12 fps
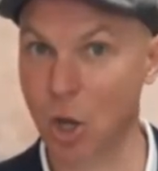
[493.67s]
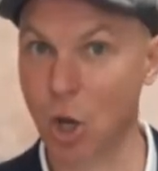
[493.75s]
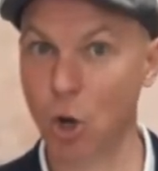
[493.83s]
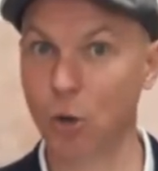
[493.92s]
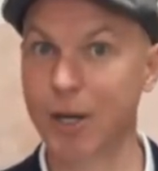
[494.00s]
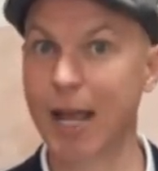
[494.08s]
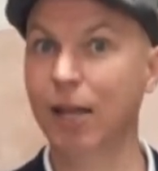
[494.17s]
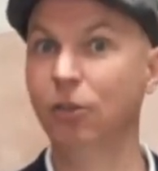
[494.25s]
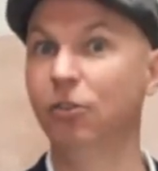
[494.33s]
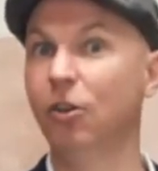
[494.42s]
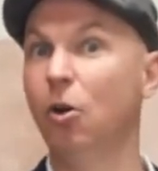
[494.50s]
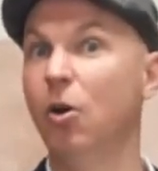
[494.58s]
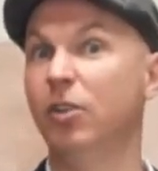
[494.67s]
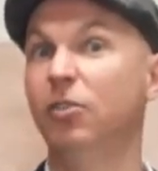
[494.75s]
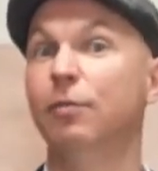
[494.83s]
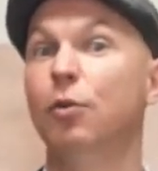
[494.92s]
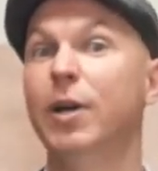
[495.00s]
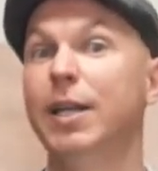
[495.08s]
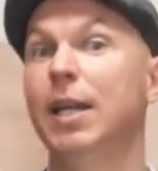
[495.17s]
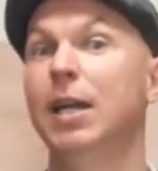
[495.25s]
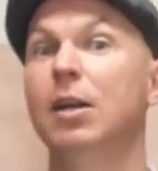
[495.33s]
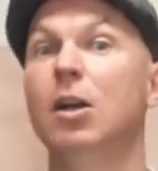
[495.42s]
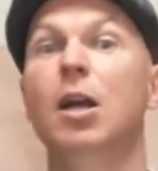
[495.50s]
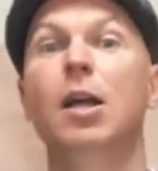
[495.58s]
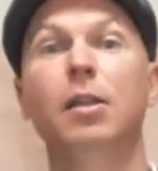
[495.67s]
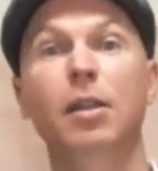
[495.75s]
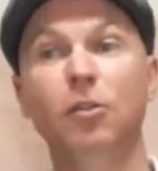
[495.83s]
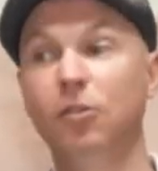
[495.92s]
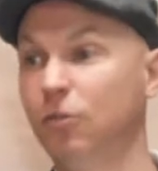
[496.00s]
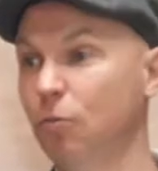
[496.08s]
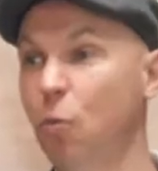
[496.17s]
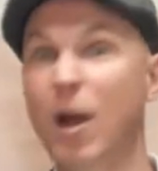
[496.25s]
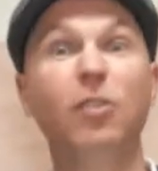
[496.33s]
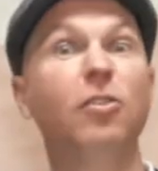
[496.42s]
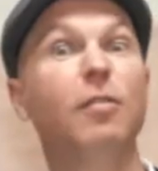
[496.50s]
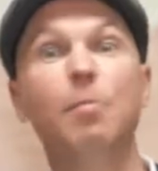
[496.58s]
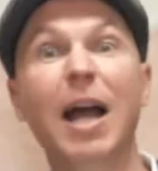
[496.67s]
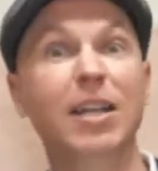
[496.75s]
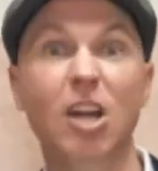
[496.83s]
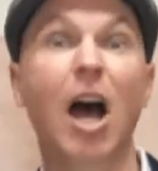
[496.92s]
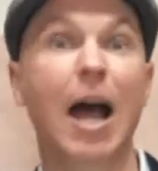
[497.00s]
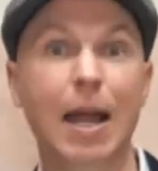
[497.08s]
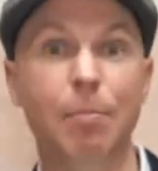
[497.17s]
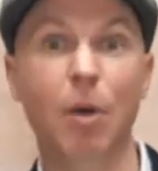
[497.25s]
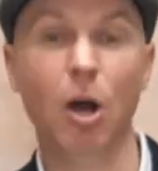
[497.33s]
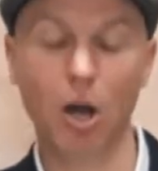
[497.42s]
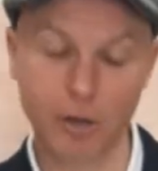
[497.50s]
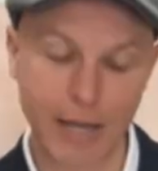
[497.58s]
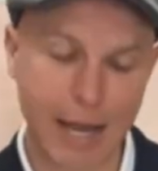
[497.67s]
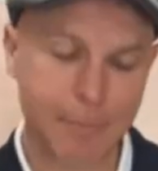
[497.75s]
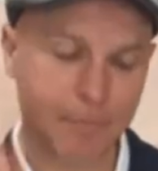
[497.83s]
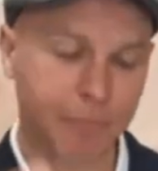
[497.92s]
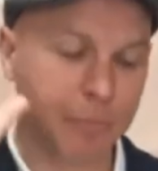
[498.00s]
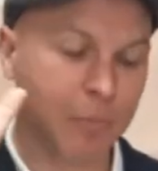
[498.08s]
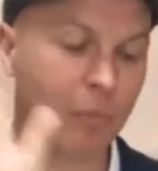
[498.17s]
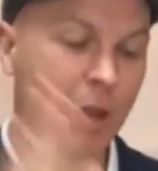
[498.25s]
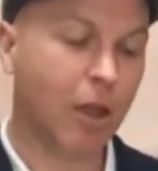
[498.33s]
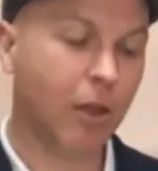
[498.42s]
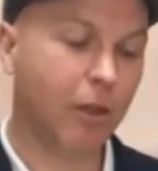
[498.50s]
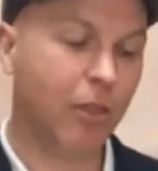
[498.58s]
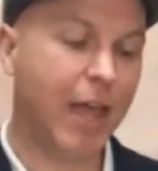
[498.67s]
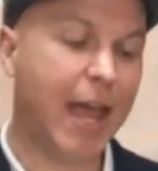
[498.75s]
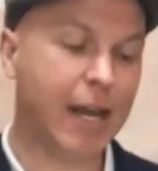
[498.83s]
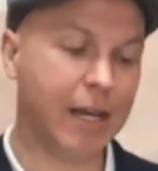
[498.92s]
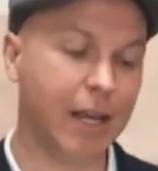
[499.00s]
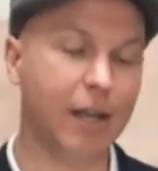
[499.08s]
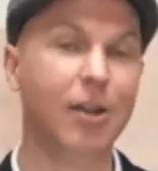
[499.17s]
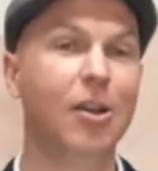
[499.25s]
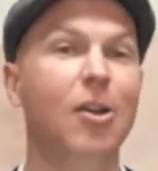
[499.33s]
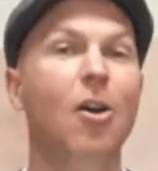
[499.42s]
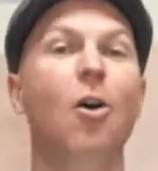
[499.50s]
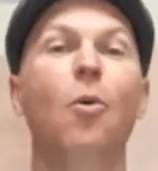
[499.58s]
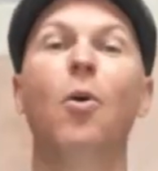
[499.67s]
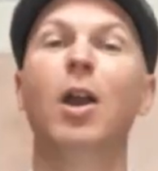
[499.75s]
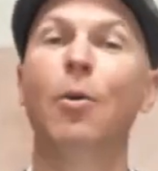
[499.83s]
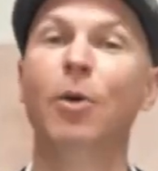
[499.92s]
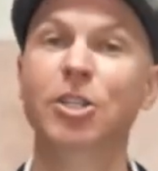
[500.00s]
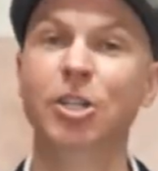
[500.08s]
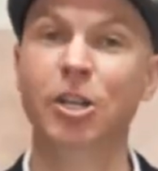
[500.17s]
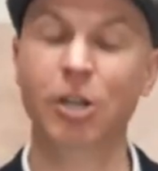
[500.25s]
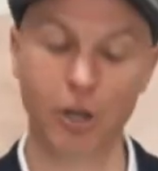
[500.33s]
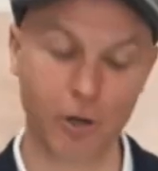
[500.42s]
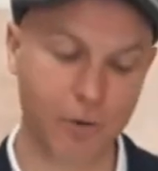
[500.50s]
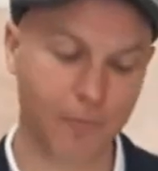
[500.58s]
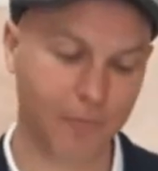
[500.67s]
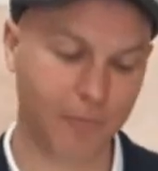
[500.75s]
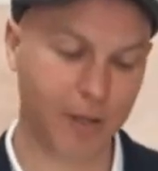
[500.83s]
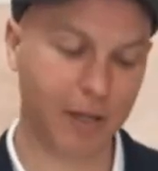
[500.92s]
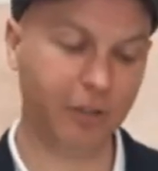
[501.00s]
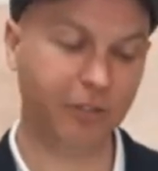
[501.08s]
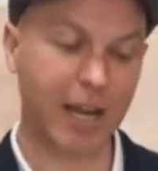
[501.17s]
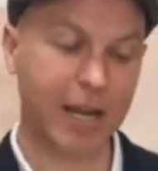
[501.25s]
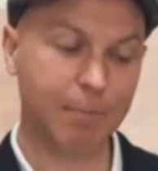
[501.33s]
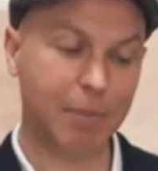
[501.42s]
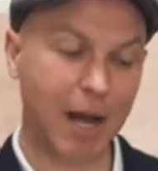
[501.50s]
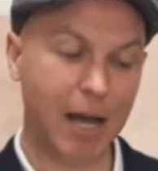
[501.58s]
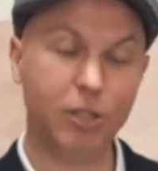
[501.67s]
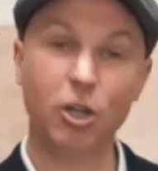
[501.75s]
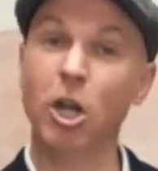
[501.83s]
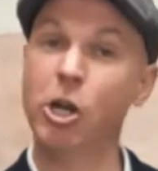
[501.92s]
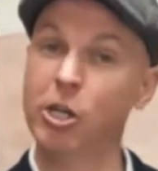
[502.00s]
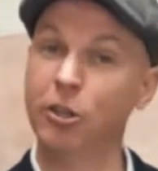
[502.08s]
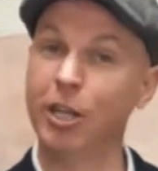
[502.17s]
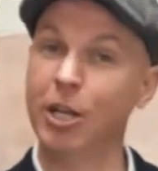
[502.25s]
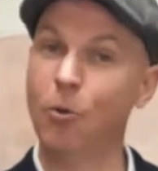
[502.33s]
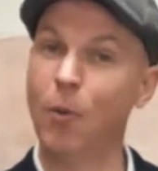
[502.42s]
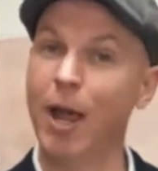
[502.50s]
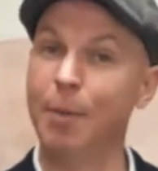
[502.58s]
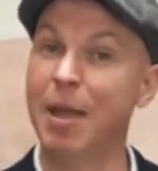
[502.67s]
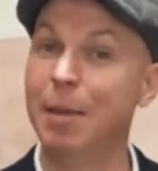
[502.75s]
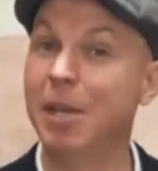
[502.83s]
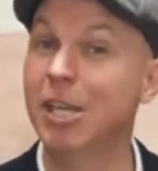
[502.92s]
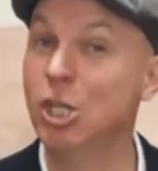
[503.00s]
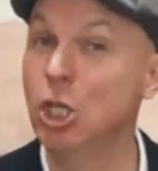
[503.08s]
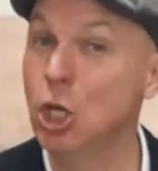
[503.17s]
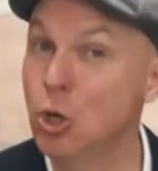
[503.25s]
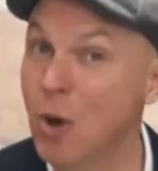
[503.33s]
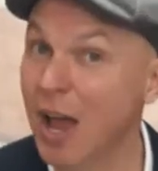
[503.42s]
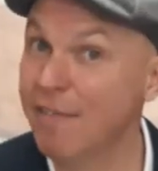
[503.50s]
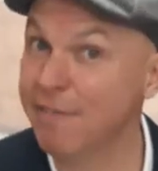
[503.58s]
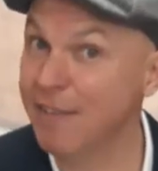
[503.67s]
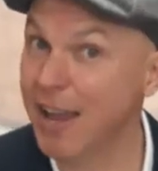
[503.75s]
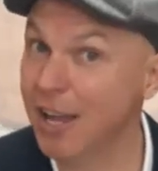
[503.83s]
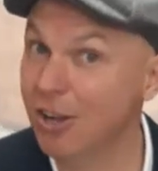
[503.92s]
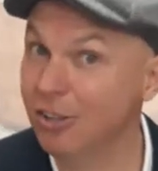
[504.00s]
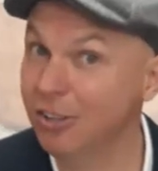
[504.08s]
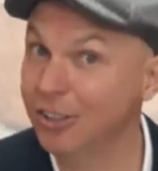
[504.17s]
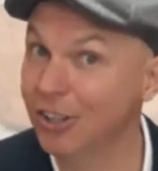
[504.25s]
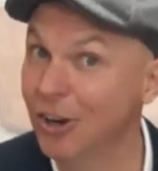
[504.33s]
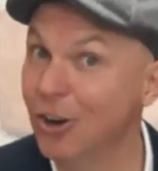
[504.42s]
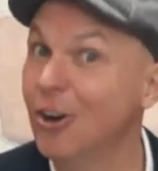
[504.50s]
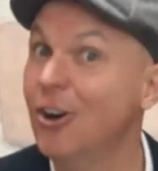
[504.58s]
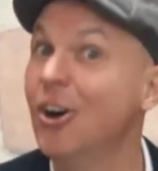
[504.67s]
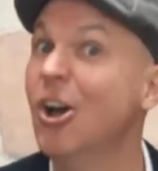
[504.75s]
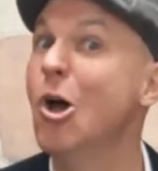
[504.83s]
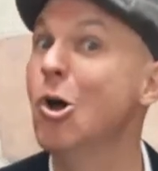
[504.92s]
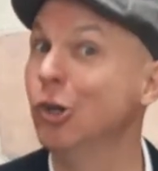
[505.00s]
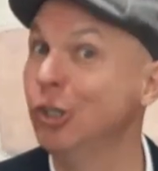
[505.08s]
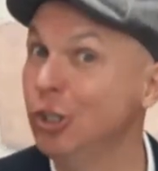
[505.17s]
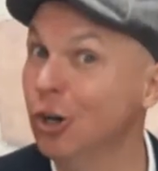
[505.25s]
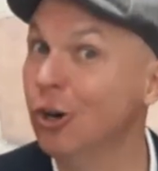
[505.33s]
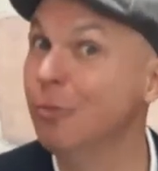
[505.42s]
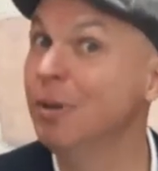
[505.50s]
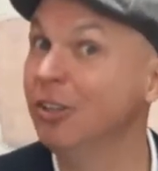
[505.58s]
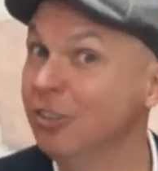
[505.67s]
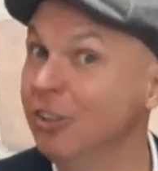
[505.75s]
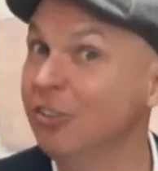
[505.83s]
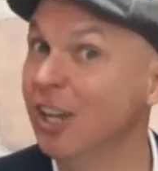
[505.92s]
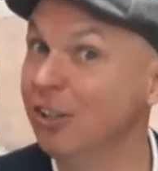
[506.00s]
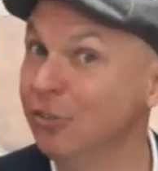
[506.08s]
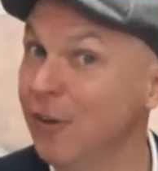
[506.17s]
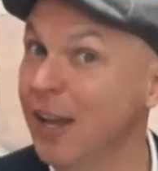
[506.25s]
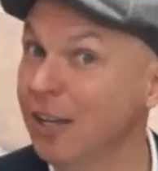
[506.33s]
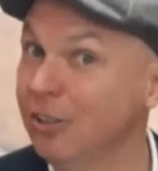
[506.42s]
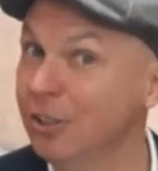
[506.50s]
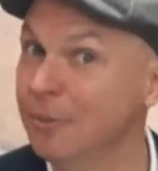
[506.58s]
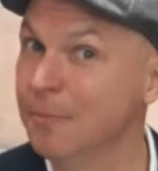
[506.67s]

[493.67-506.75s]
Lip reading: Okay, so it's avoiding this waste of my time. Okay? Then, what I want you to do in the second part, you're going to think where maybe you have failed or your business has failed.